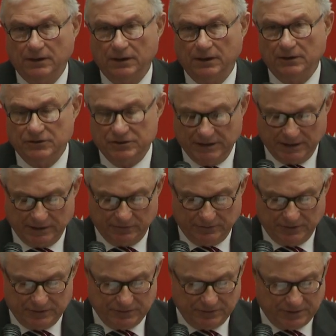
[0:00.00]
in
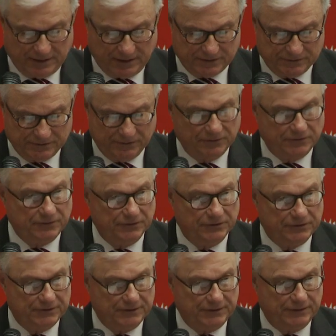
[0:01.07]
January
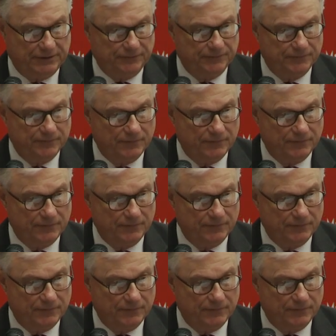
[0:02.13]
2013.